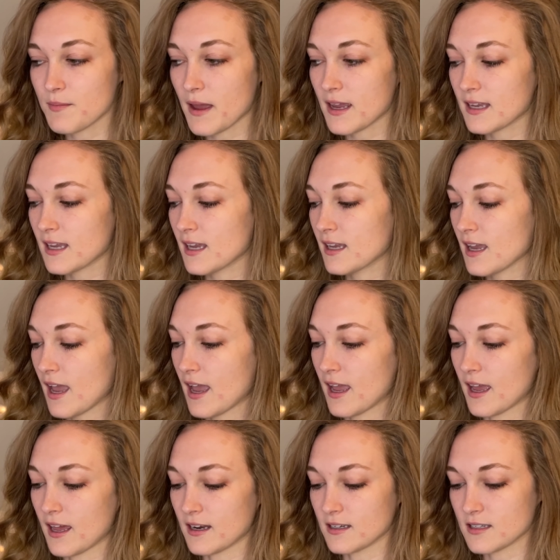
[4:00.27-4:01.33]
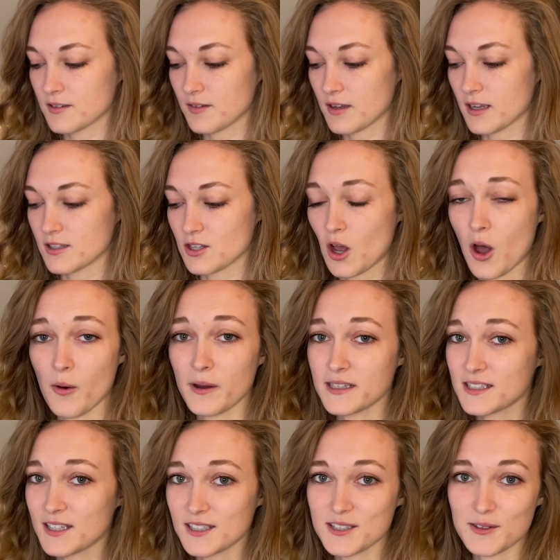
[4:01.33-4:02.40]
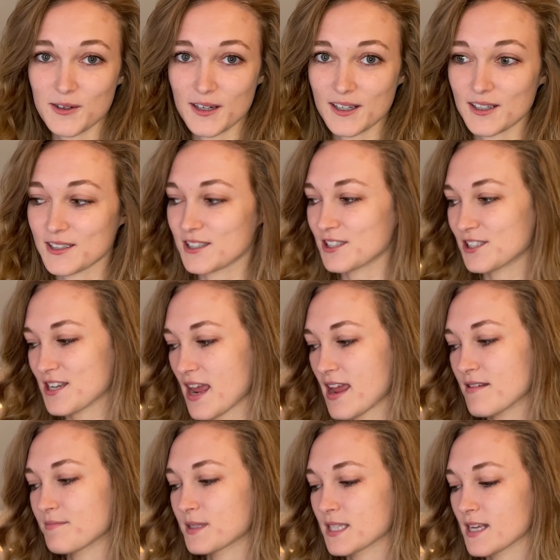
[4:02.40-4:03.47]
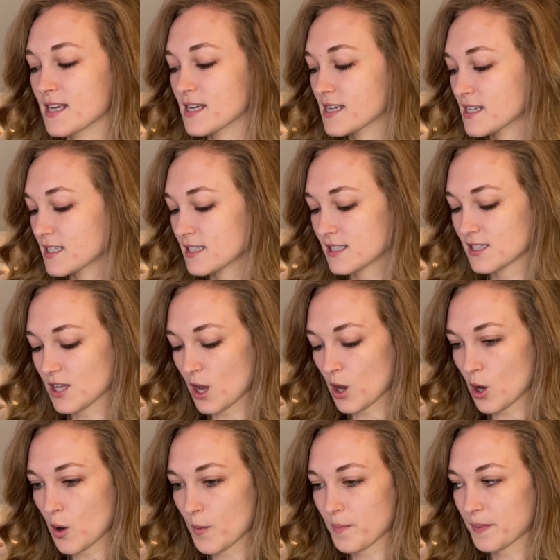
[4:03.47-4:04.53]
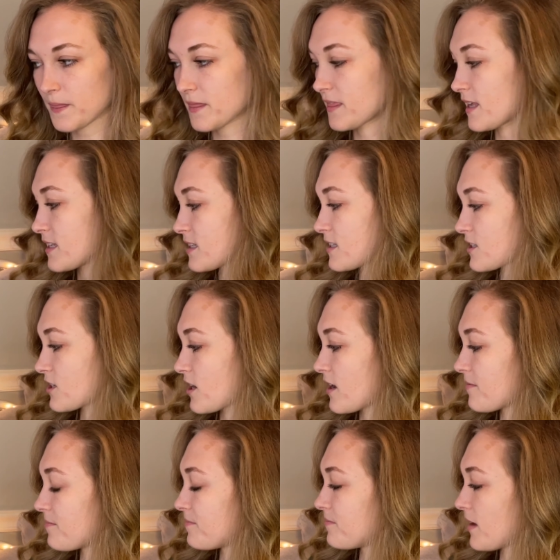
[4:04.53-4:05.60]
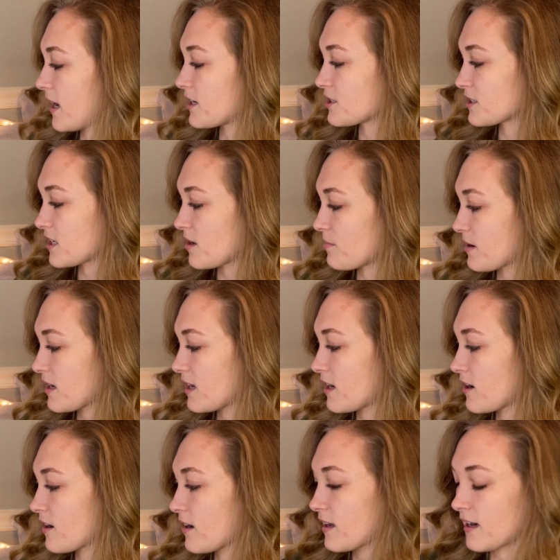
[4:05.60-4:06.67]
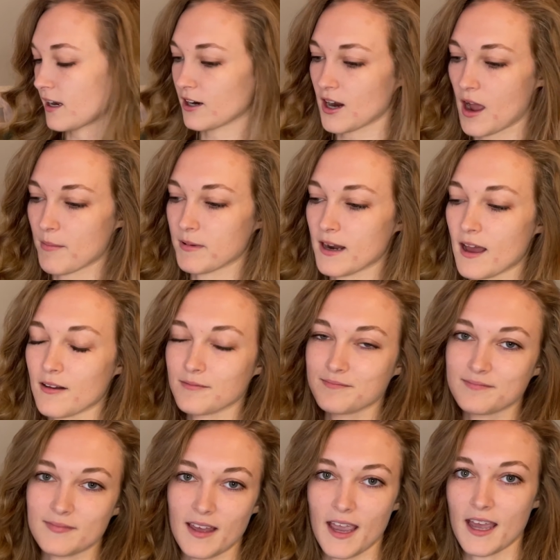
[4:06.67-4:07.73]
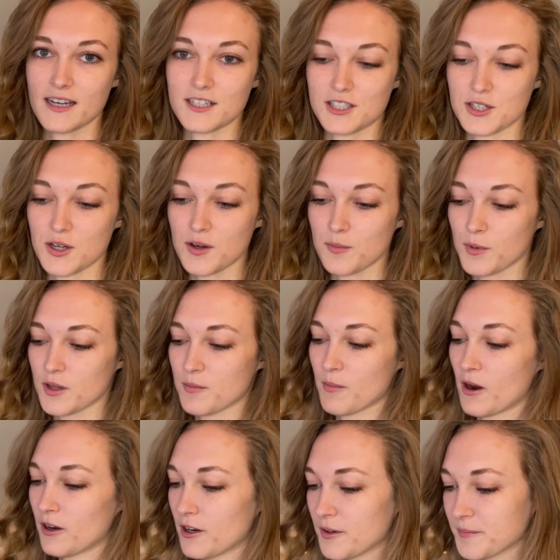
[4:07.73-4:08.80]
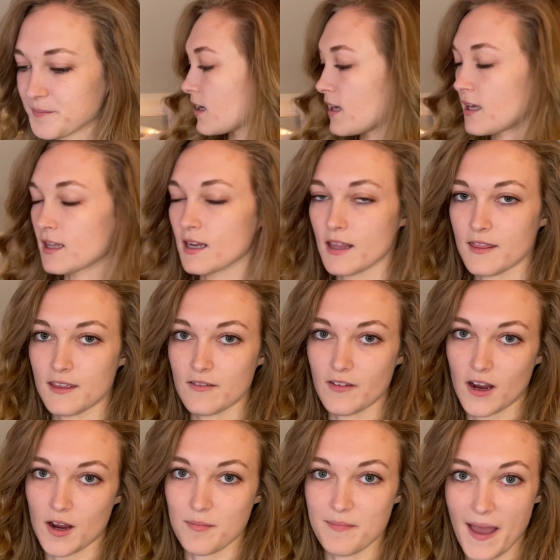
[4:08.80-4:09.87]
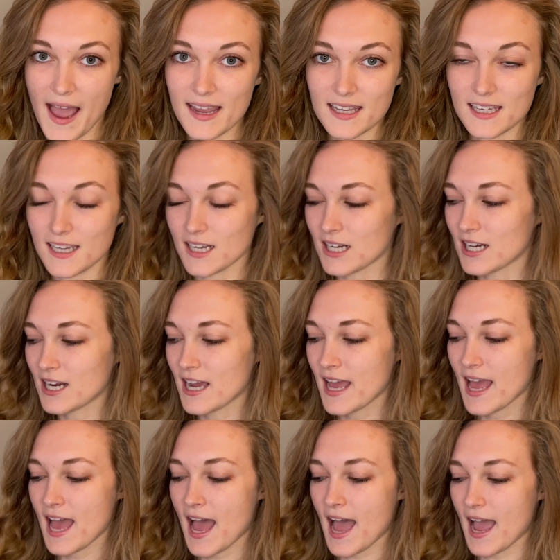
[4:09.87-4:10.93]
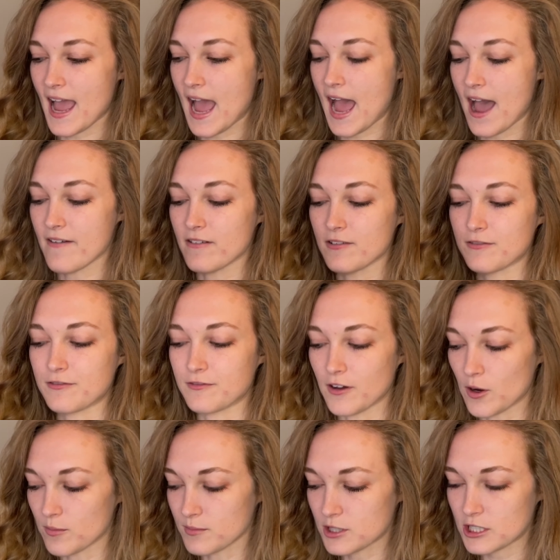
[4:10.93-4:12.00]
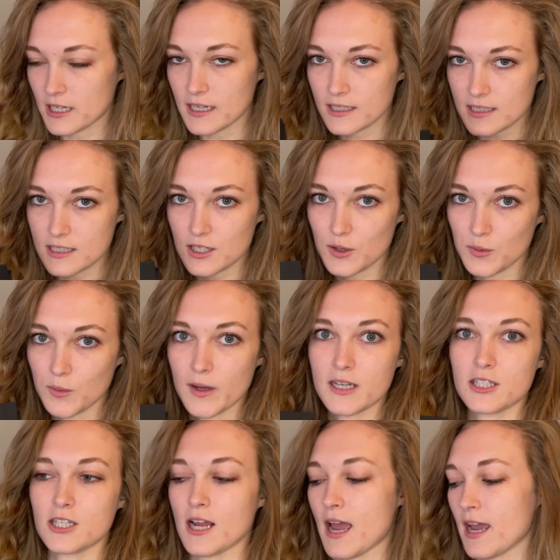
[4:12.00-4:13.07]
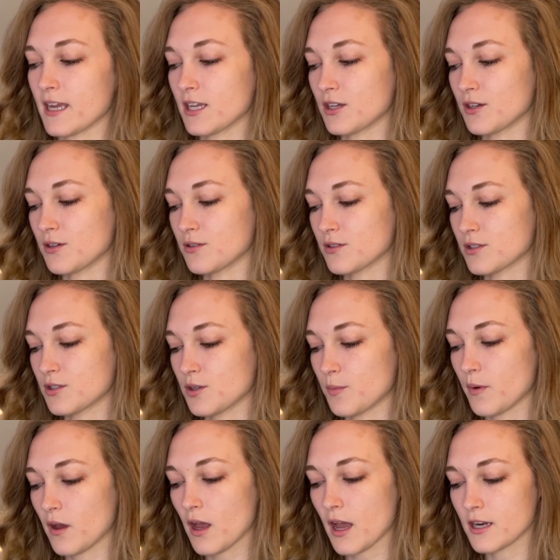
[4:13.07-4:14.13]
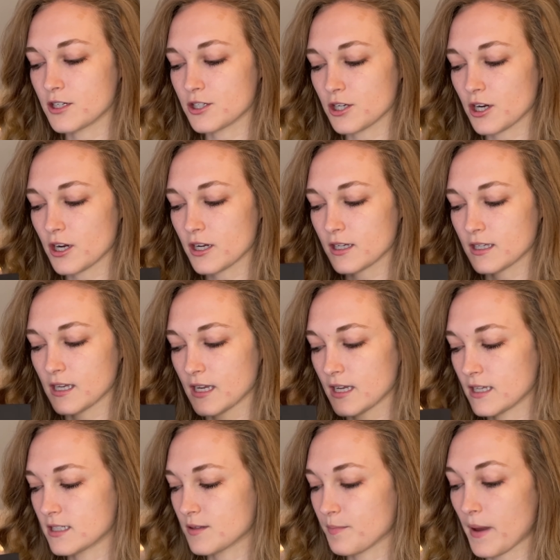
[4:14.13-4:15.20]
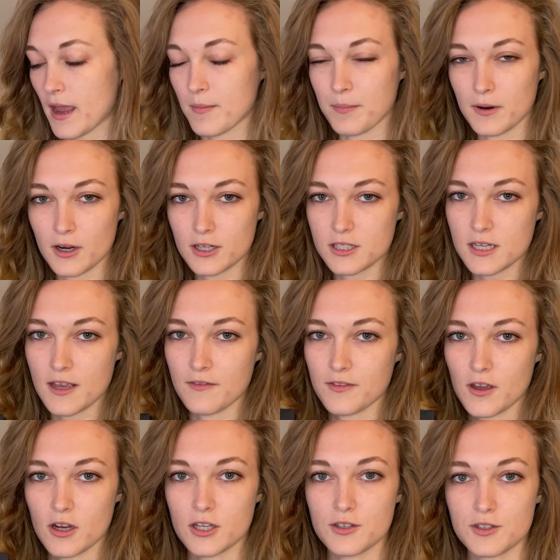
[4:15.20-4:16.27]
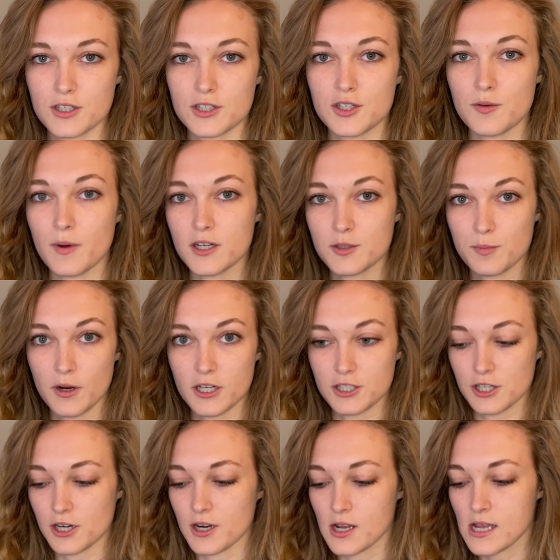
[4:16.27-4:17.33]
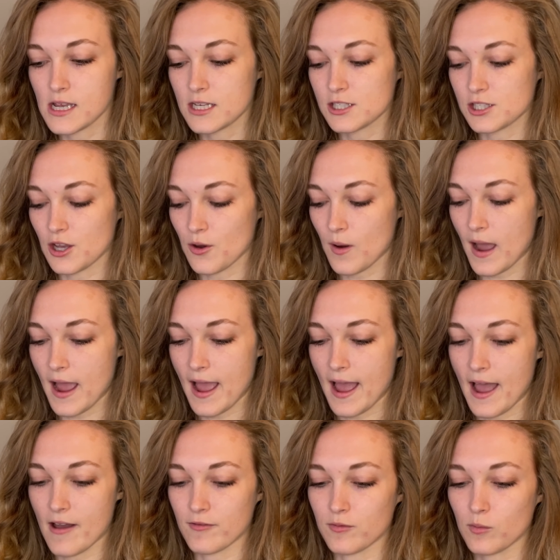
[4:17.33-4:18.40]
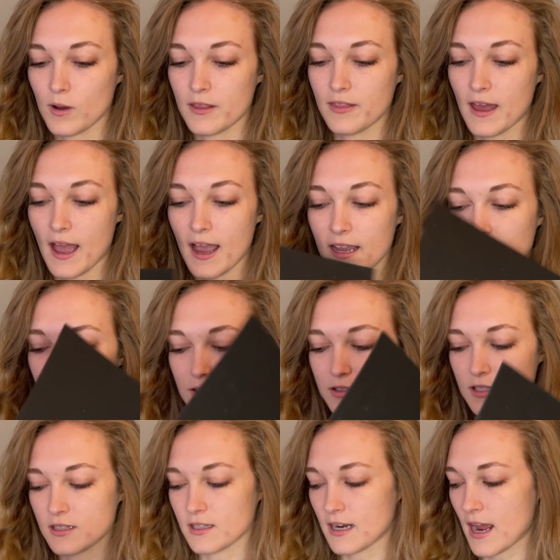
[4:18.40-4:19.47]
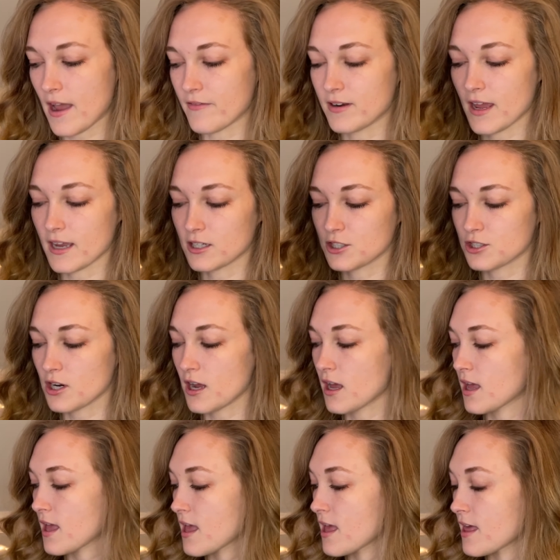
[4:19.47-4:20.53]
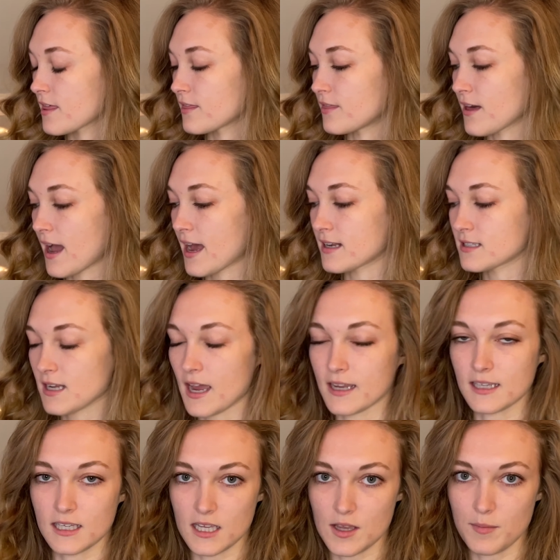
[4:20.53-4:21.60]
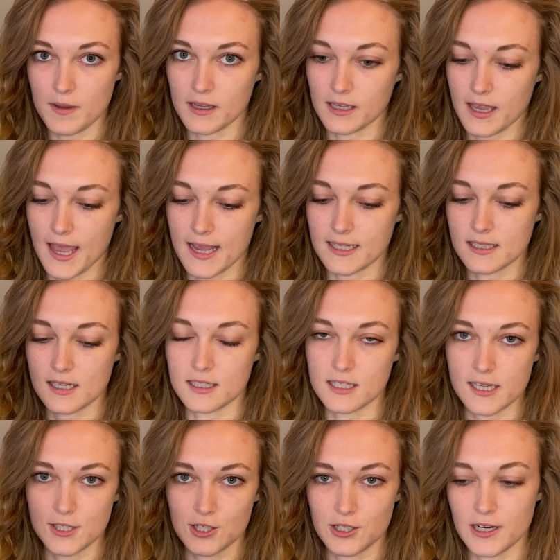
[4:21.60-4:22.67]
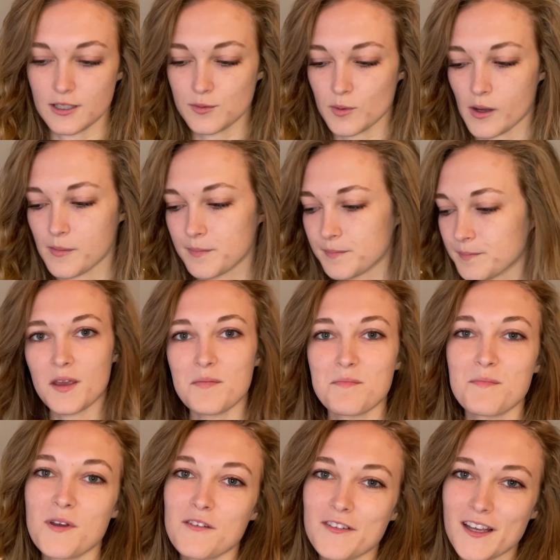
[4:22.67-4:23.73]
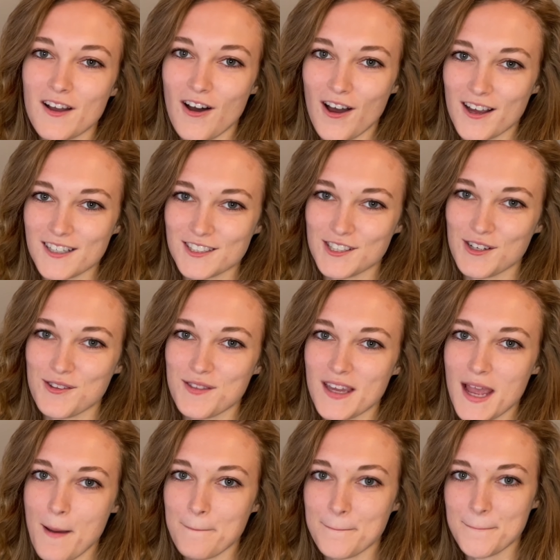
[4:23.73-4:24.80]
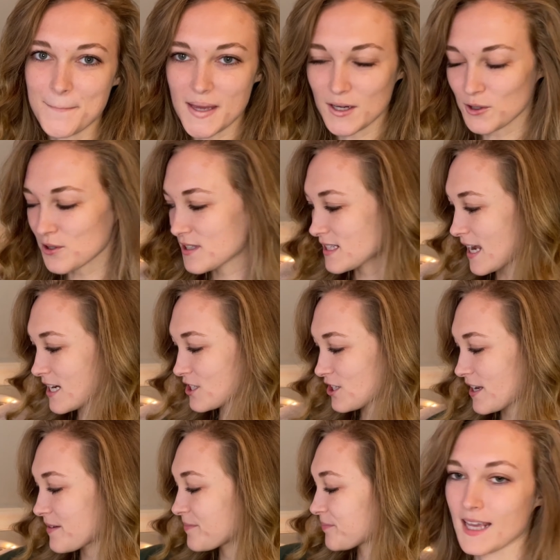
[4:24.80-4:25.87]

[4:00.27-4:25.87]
making, and it's always good to work on your shapes. So this is good. I just keep it here and I grab it out, hand it to them with a marker. In the very back here, I have foam sheets, which I use to put under kids' papers if they're using too much pressure. So I have one that I use, and then I have an extra that I keep in case a teacher needs one. Moving on to the middle section,